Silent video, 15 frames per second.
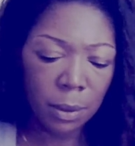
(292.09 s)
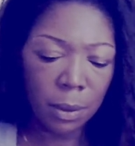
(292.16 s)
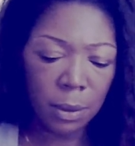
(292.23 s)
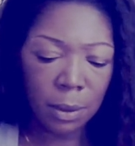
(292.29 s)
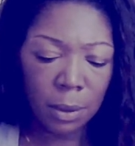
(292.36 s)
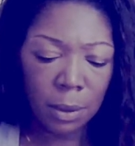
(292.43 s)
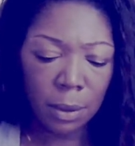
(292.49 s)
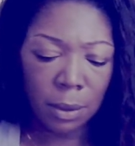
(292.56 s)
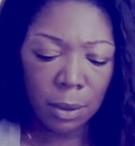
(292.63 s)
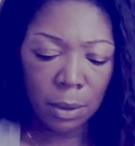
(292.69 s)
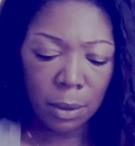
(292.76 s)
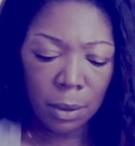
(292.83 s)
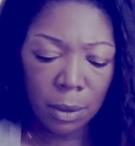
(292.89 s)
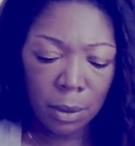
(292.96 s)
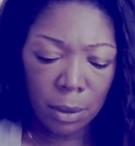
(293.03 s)

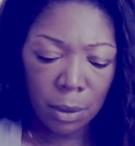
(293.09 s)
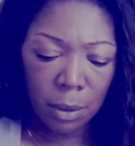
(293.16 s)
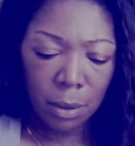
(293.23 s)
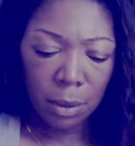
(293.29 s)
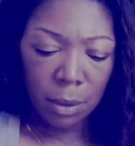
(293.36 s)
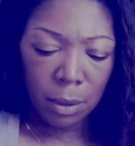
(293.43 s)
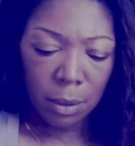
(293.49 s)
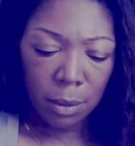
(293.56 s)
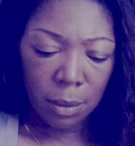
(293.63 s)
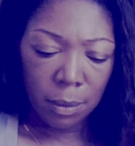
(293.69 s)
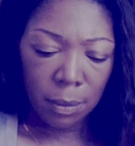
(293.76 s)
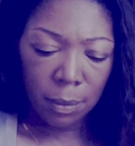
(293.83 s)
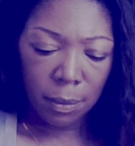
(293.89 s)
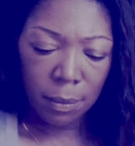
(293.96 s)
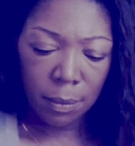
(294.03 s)

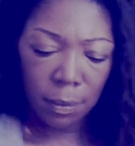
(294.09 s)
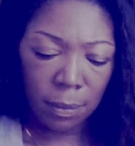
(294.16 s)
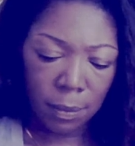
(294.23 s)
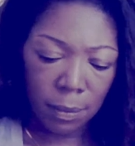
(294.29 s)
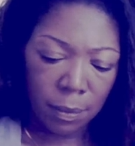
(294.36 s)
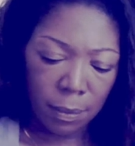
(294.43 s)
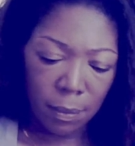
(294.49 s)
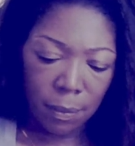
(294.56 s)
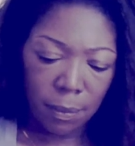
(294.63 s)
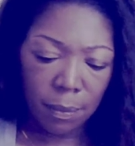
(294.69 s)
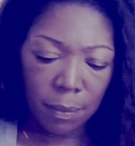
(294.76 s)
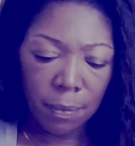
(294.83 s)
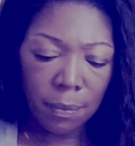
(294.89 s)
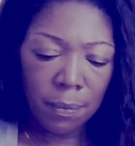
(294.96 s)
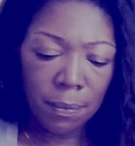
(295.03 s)

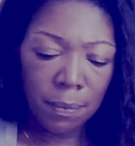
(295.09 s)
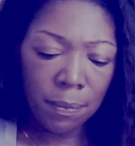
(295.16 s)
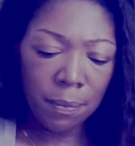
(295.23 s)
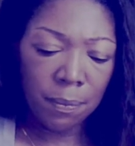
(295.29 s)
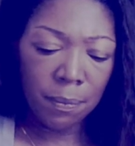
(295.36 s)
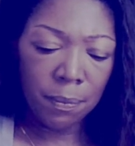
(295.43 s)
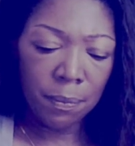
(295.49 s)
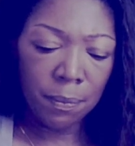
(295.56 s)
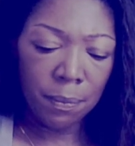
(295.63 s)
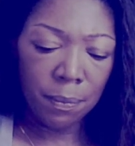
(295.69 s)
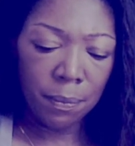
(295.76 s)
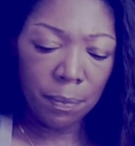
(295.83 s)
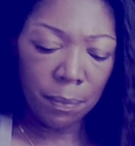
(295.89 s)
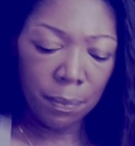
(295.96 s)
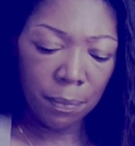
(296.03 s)

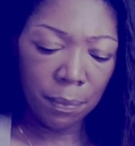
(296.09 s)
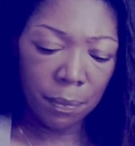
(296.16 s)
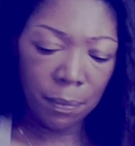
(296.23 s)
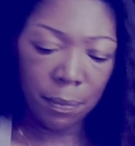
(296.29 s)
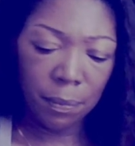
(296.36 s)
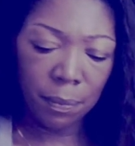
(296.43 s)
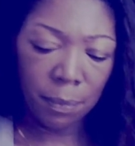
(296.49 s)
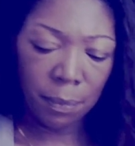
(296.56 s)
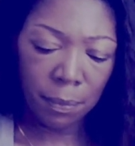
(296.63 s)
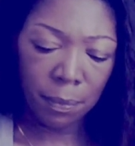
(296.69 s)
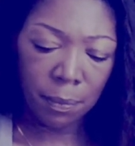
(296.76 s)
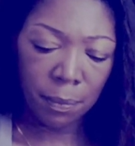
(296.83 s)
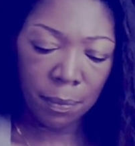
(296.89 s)
(no one is talking)